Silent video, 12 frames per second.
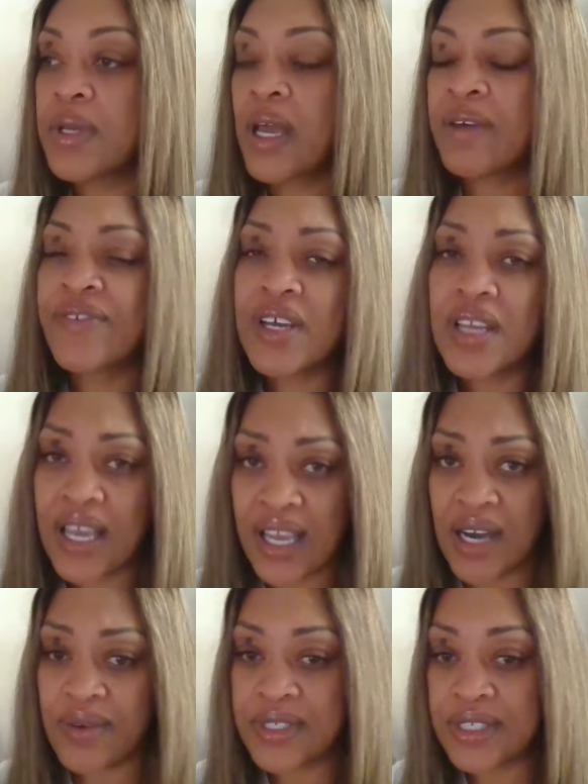I felt like
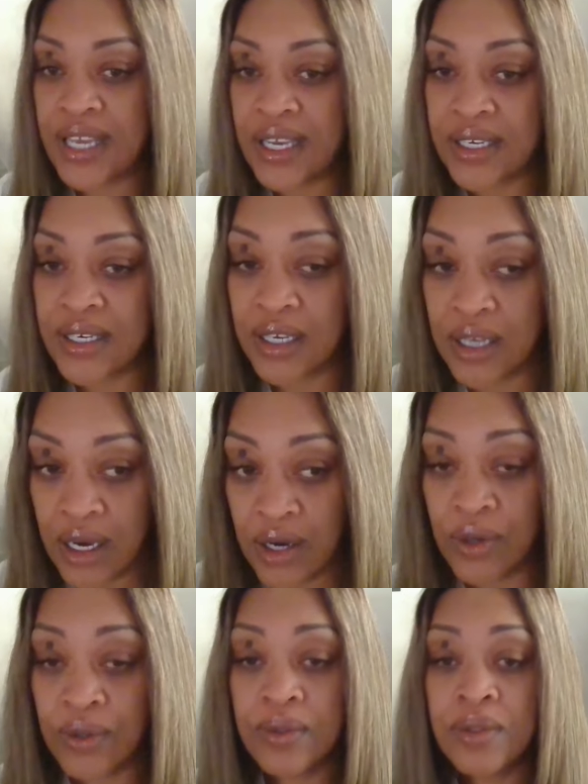I was standing
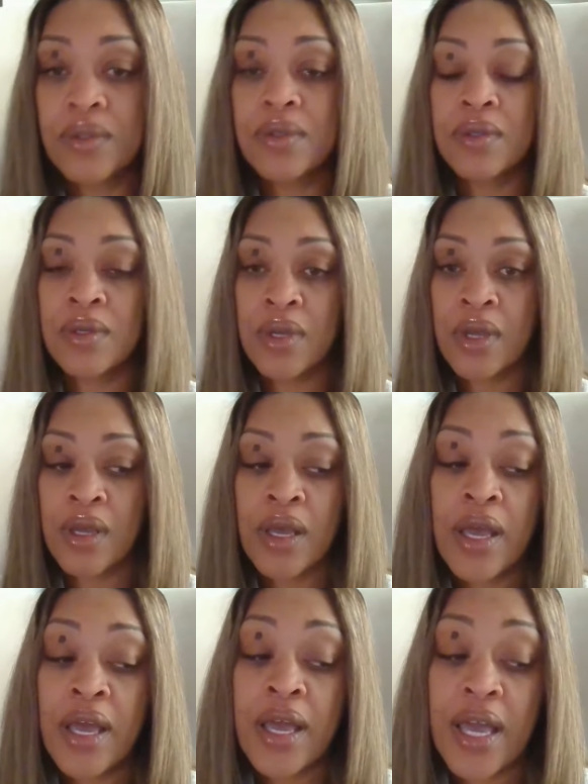alone
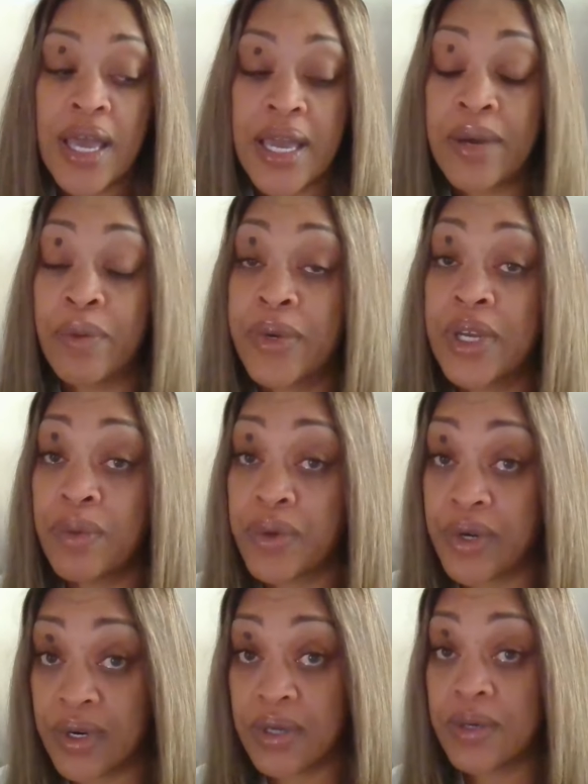and we
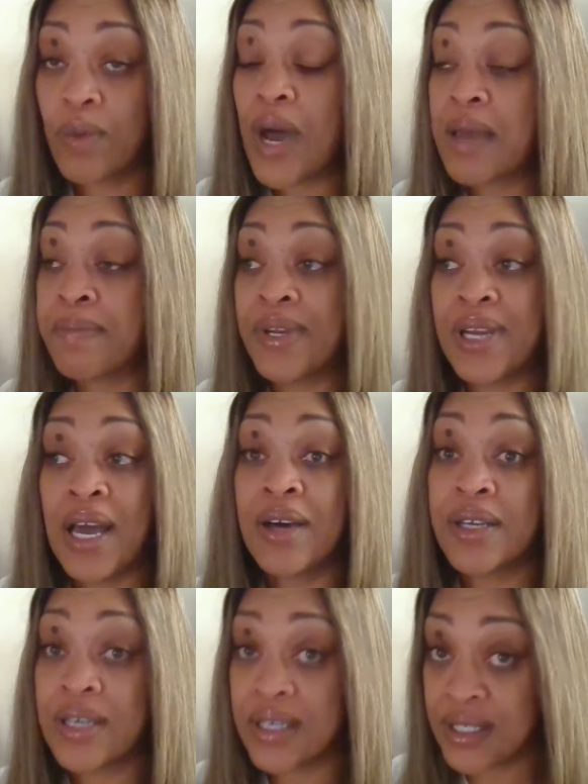were wiping
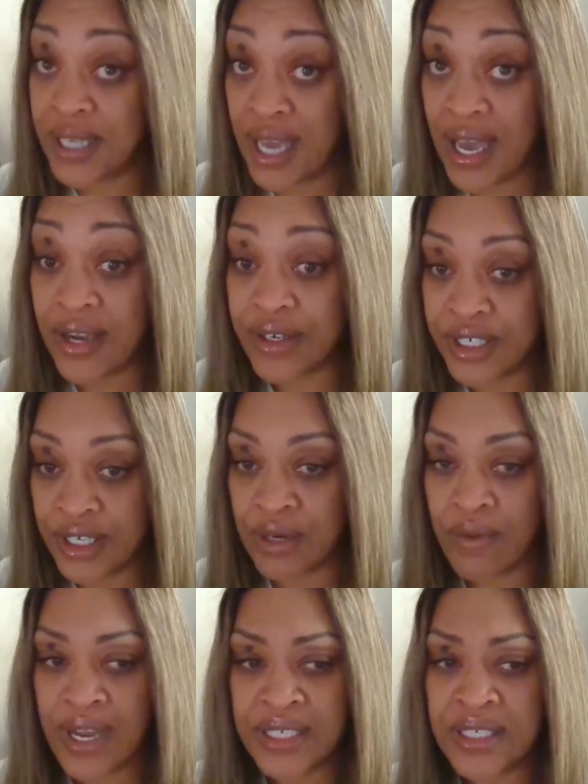out an entire
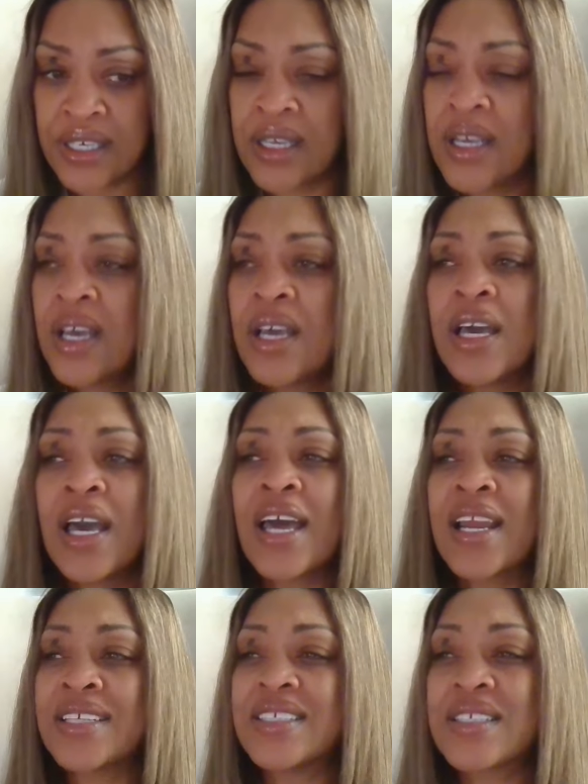generation.
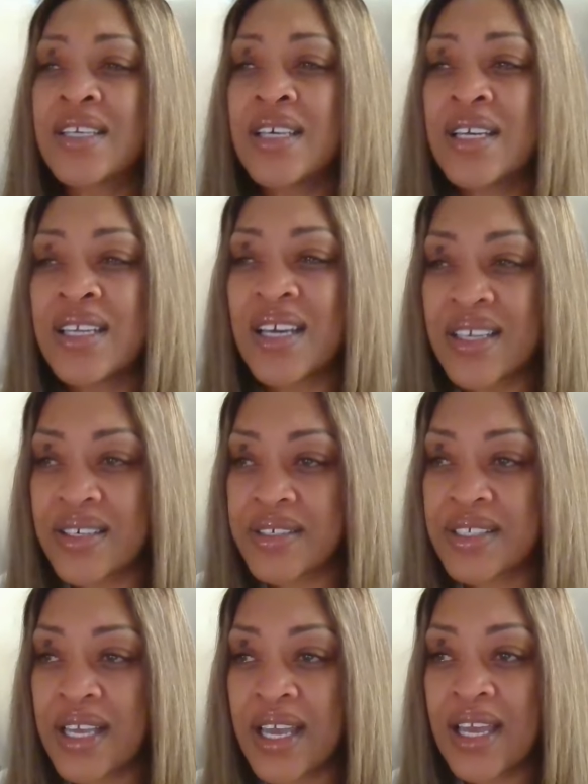And I just couldn't
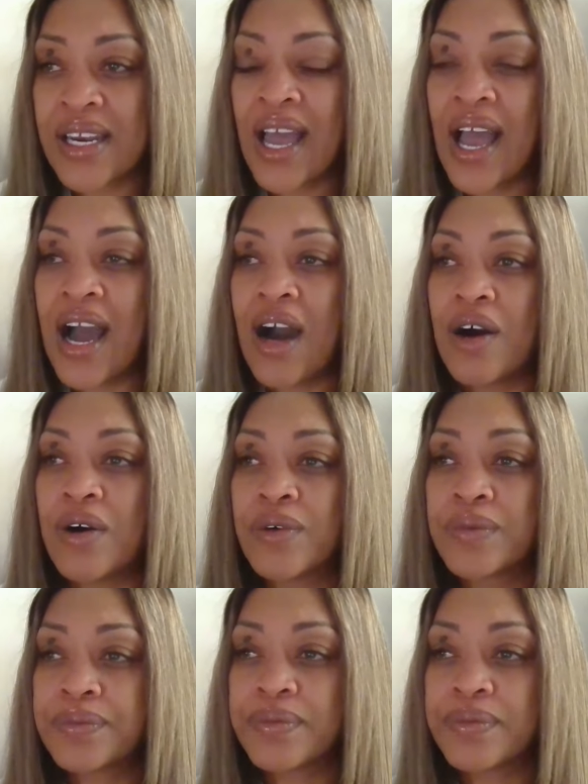understand how